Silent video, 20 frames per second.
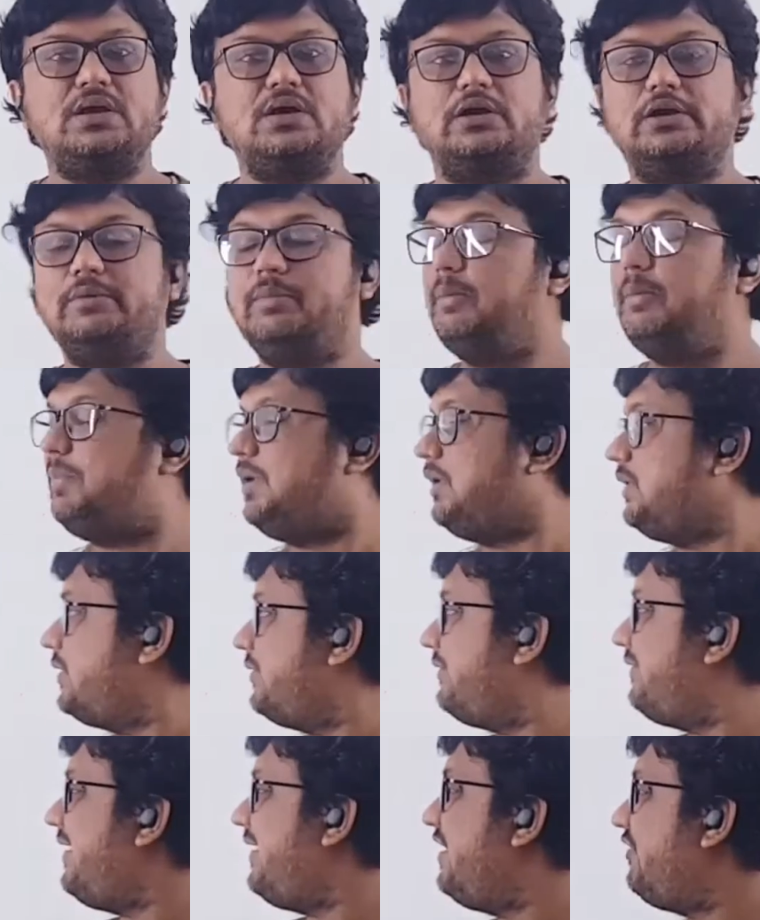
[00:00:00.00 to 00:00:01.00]
Remember
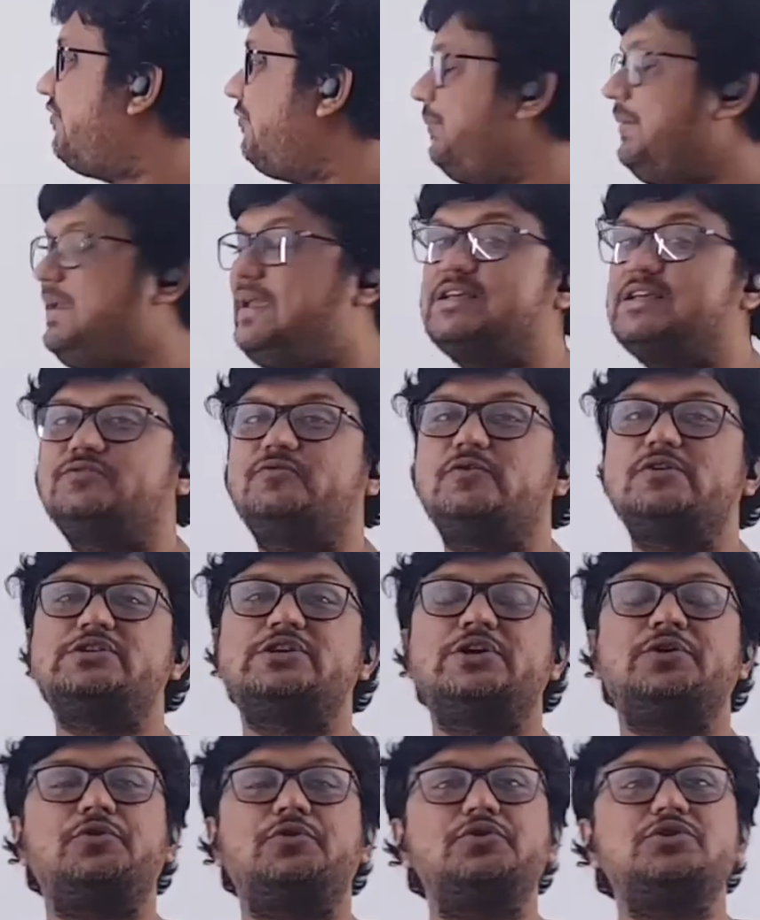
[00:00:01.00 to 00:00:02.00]
here, FPS was
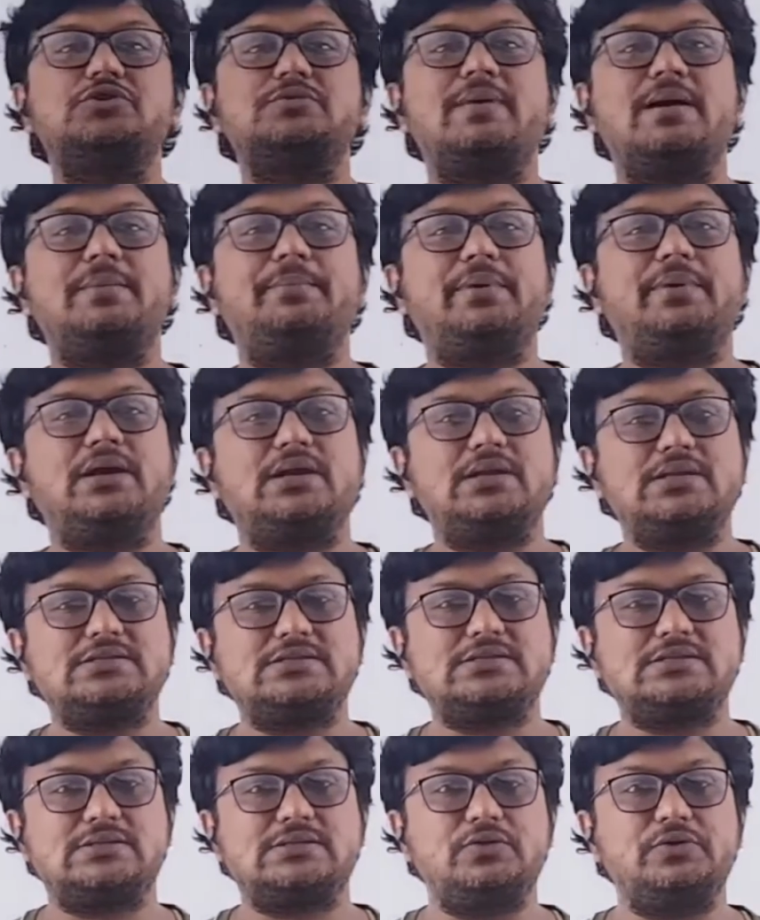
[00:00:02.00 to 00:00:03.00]
introduced by British
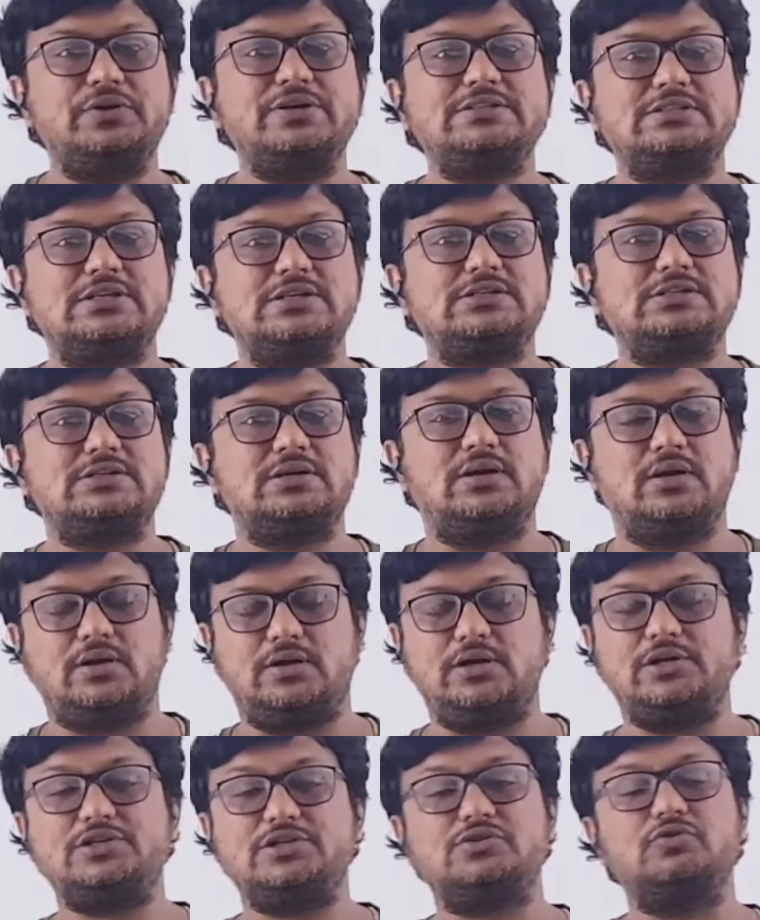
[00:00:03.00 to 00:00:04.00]
unit system.
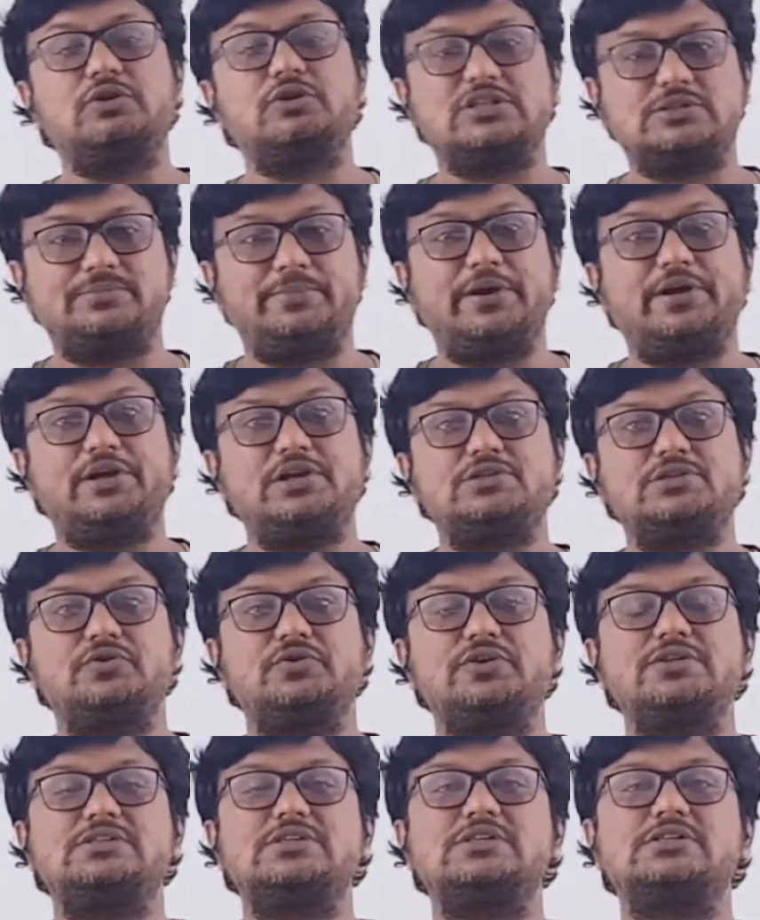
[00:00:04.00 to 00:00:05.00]
It is known as British
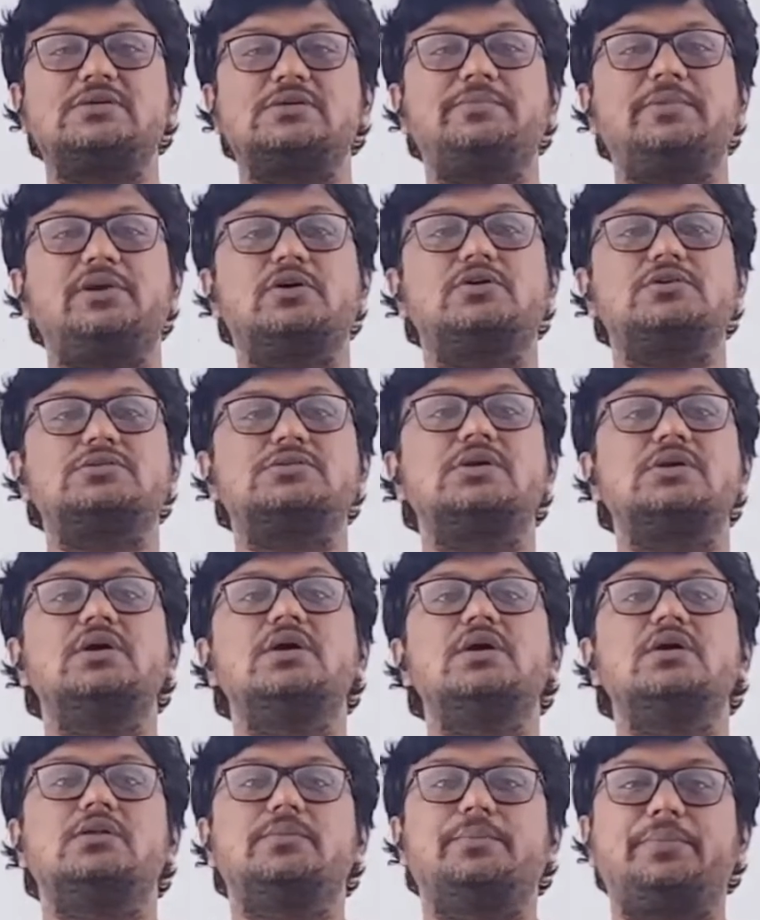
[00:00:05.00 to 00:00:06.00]
unit system because
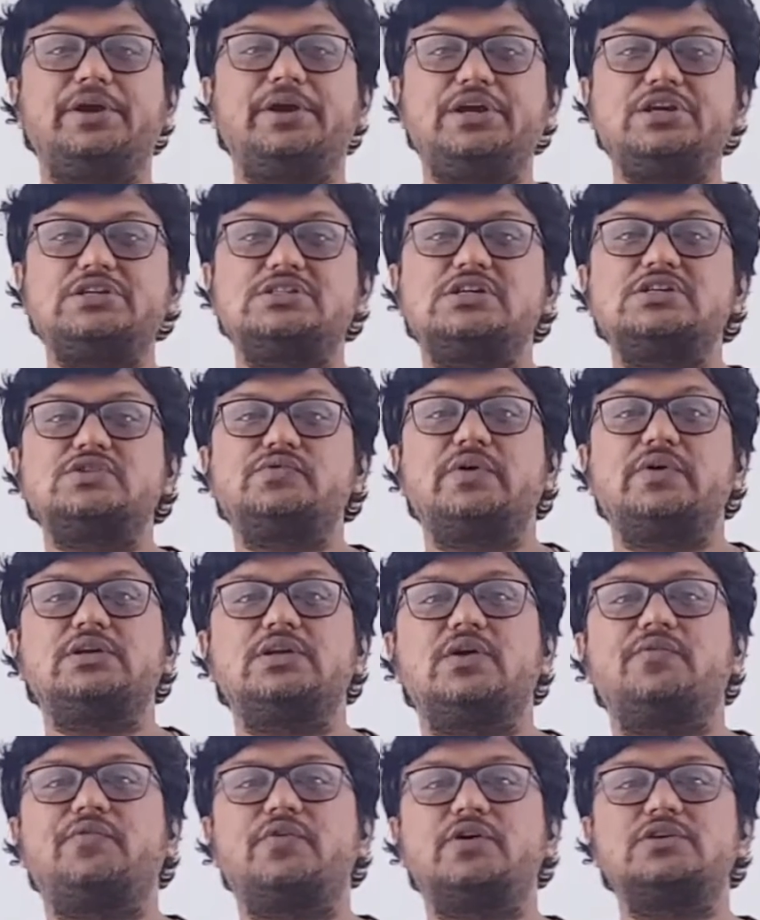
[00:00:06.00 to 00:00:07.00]
Britishers were
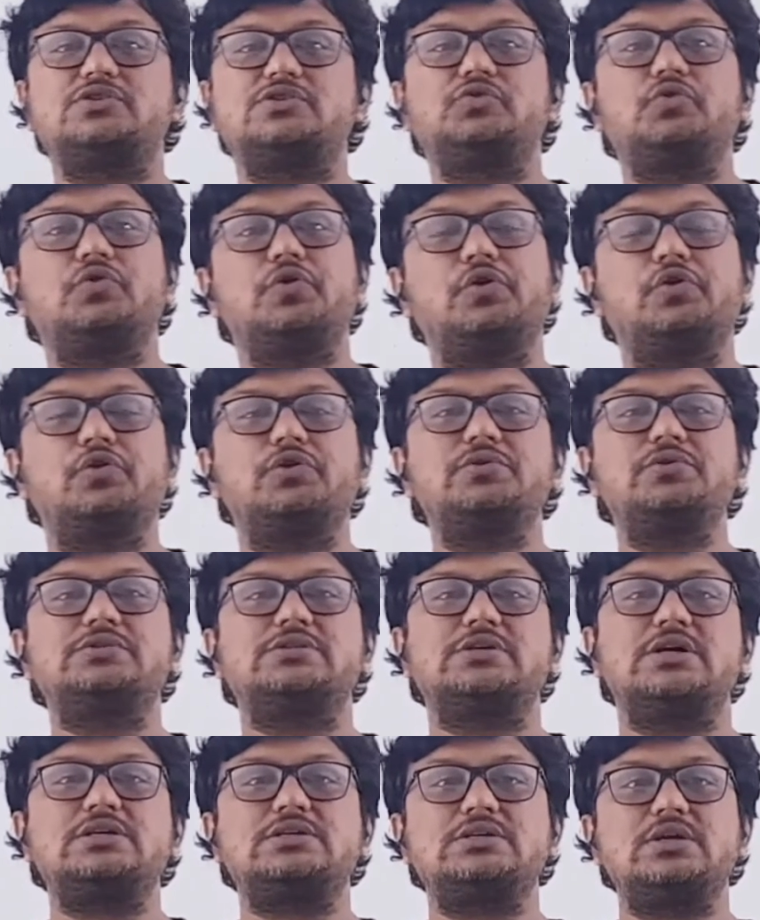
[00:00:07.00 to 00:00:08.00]
the first to introduce
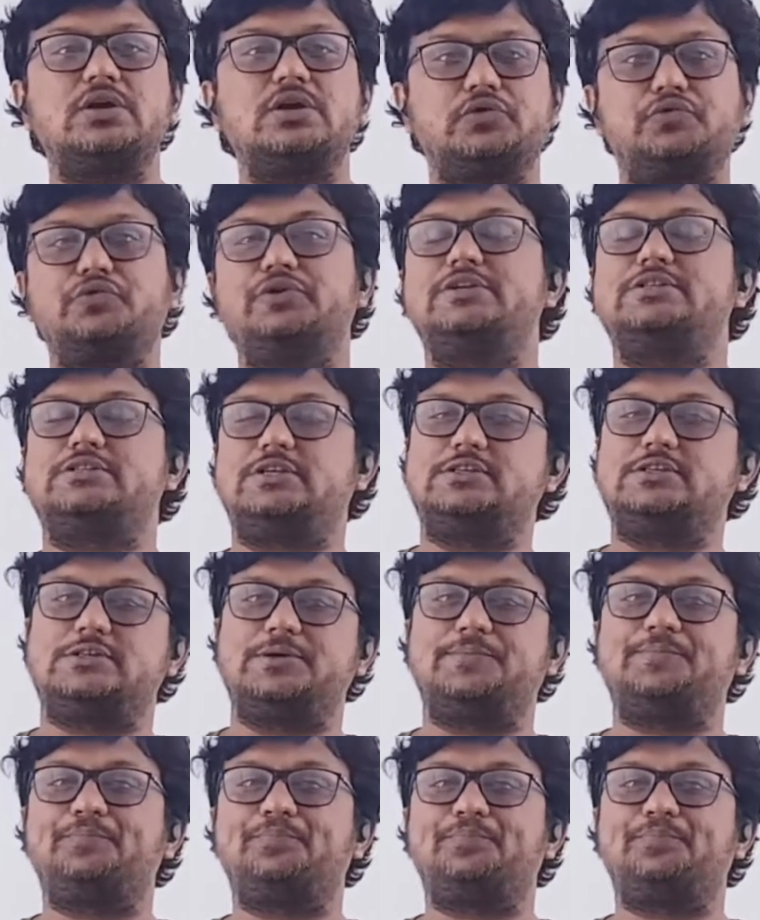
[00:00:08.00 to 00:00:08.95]
such unit system.